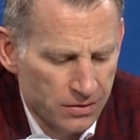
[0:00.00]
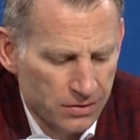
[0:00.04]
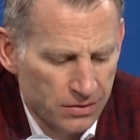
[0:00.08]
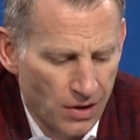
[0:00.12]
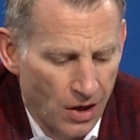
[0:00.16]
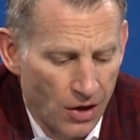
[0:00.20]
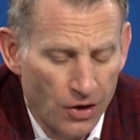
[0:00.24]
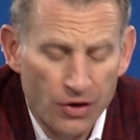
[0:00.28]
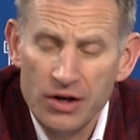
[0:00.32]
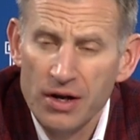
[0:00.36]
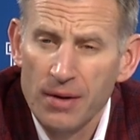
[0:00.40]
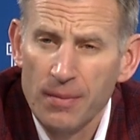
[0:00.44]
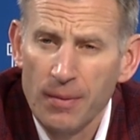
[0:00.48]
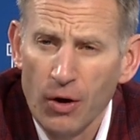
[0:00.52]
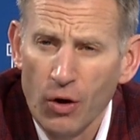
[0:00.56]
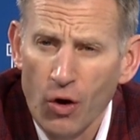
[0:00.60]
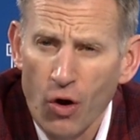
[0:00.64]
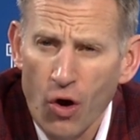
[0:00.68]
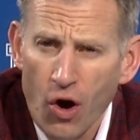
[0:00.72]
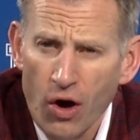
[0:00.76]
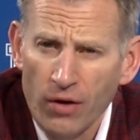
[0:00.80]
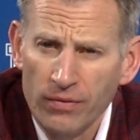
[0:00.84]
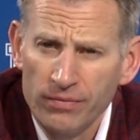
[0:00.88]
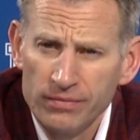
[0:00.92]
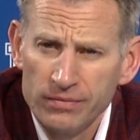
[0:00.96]
guarding him at
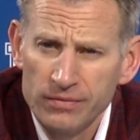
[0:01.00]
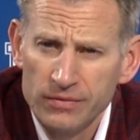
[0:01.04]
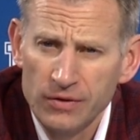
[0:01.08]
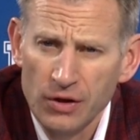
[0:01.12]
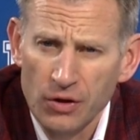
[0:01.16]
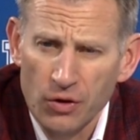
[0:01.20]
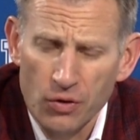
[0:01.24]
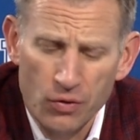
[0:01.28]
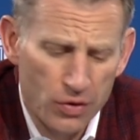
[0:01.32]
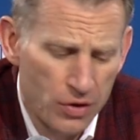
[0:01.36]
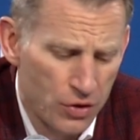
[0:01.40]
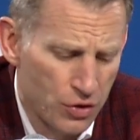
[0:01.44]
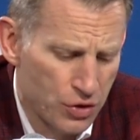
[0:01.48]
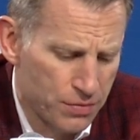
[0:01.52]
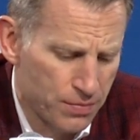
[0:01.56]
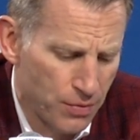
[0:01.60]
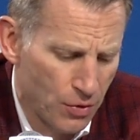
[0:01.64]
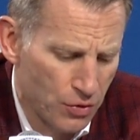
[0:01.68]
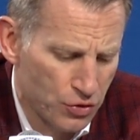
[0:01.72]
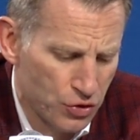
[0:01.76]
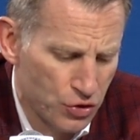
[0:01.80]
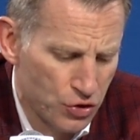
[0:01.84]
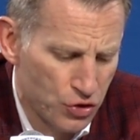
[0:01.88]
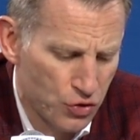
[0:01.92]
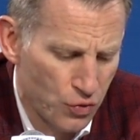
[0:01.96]
all. You know, we were
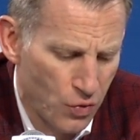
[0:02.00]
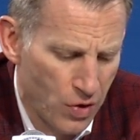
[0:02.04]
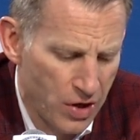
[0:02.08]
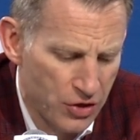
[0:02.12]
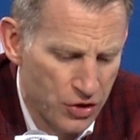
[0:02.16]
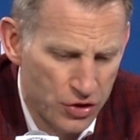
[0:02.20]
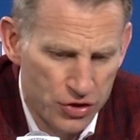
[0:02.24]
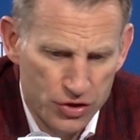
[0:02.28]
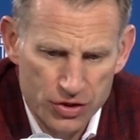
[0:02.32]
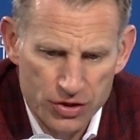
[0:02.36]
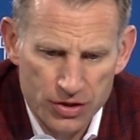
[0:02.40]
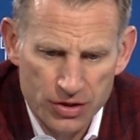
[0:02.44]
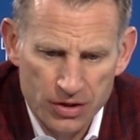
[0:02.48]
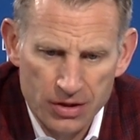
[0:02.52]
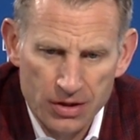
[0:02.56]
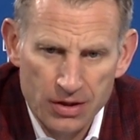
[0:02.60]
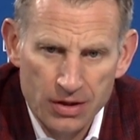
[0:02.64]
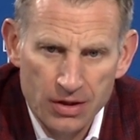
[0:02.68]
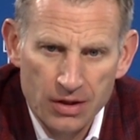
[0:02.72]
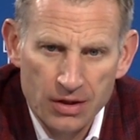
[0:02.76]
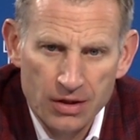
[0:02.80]
supposed to switch.